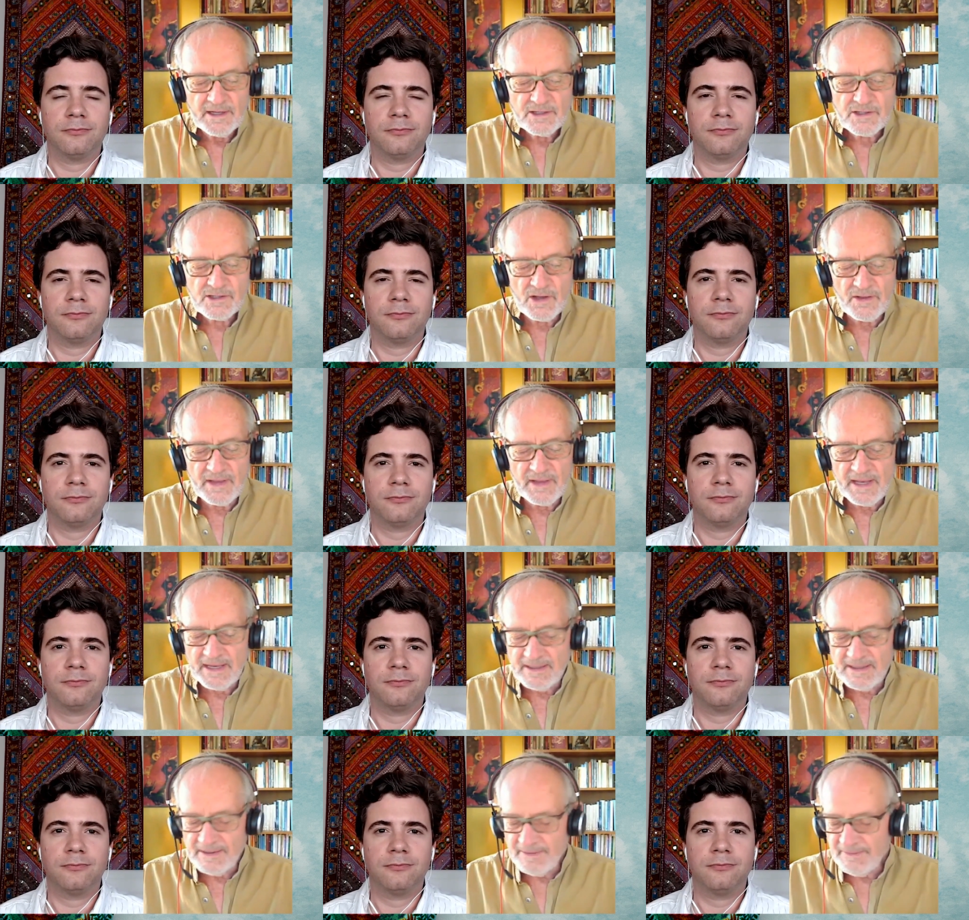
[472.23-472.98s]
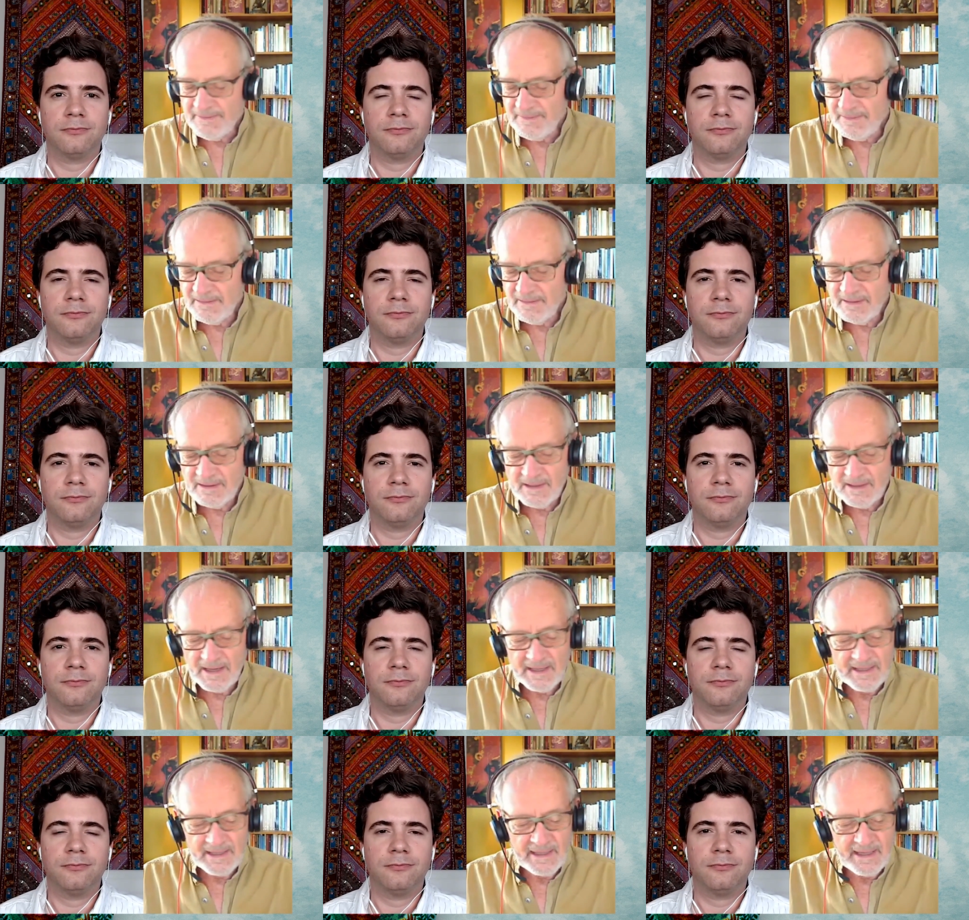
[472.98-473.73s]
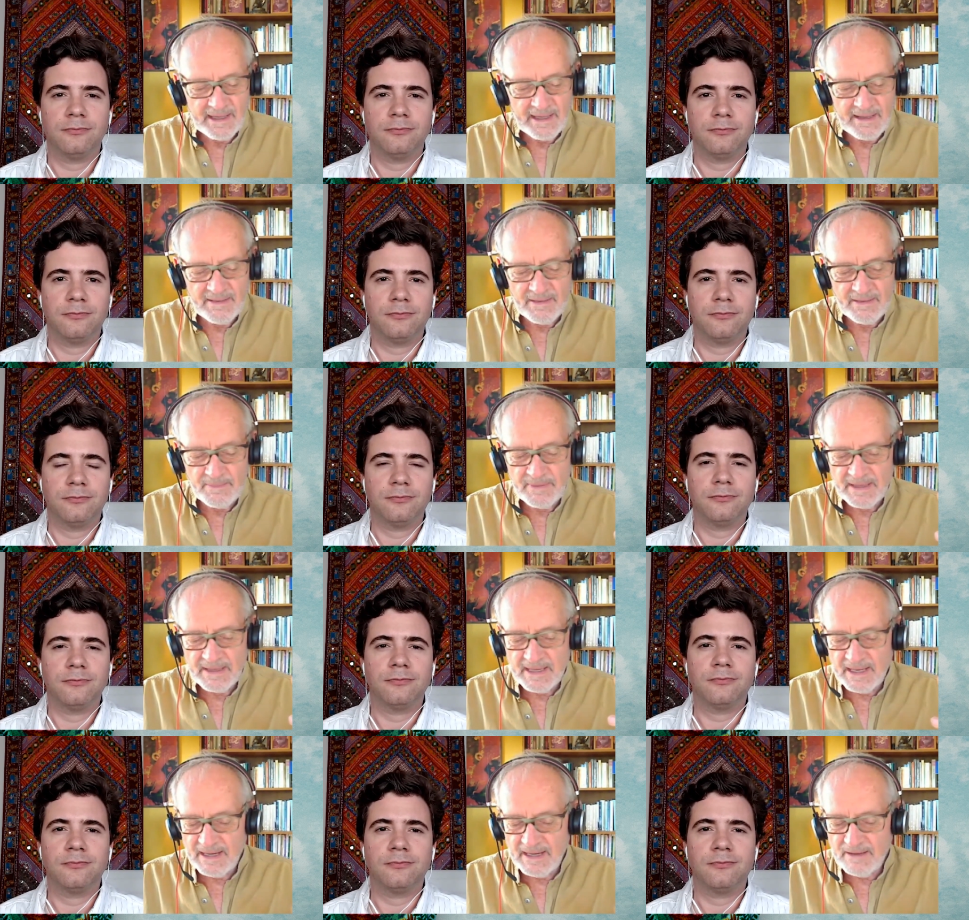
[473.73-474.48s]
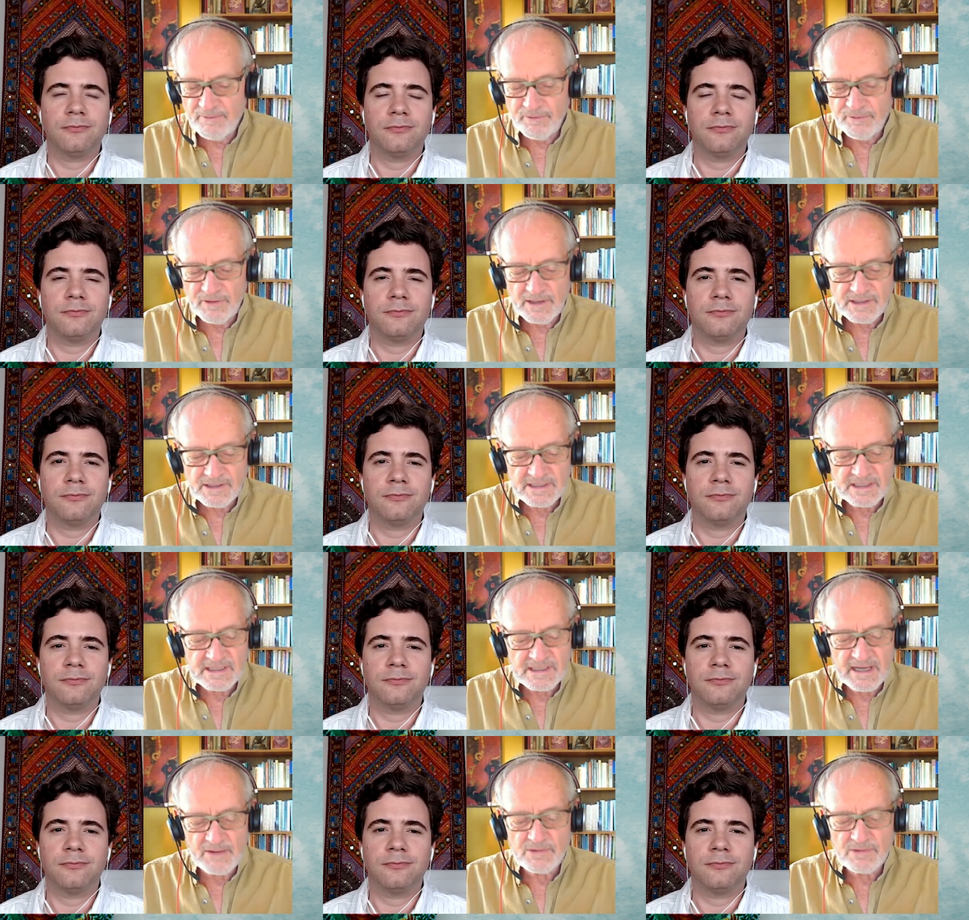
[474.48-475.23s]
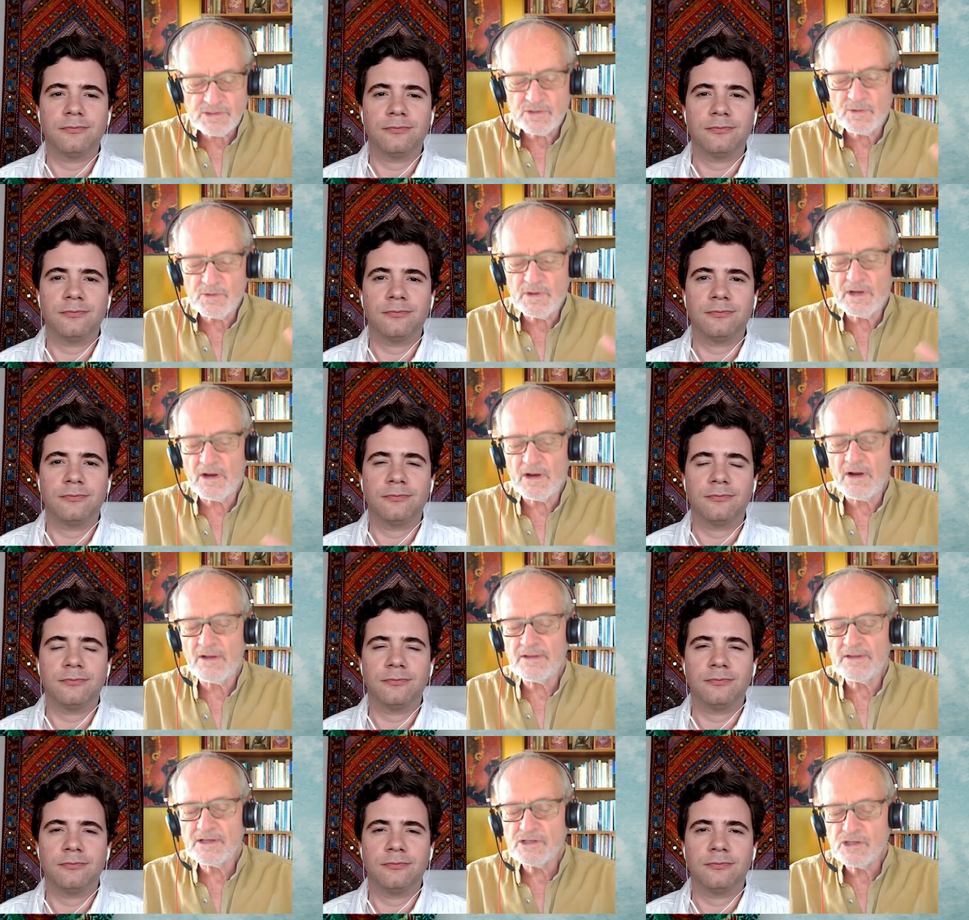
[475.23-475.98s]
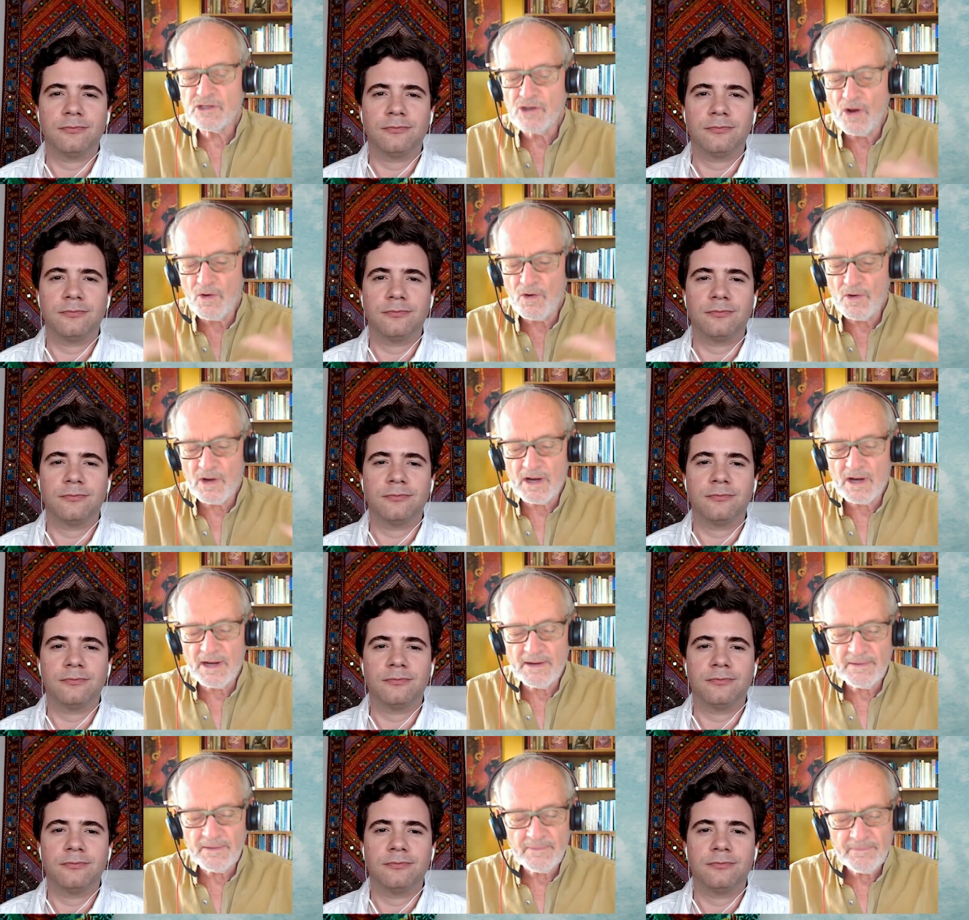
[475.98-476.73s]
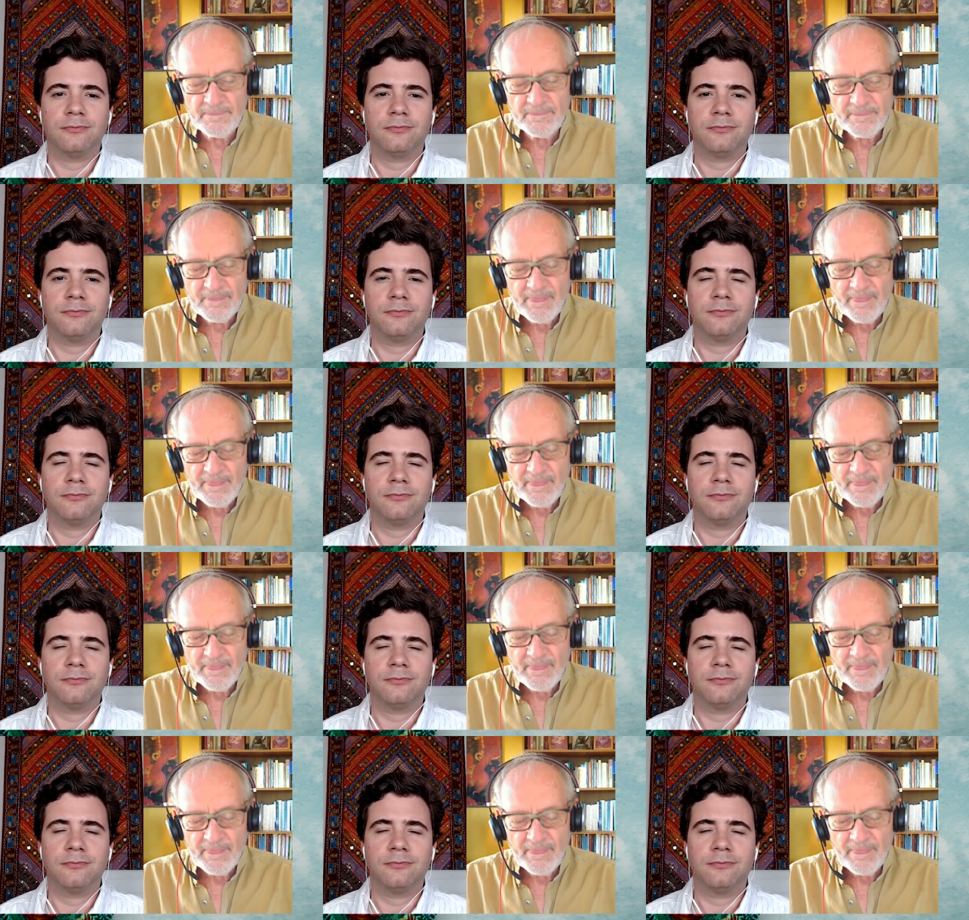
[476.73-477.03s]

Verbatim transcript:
Speaker 1: So that in the beginning, for instance, I was doing all this yoga.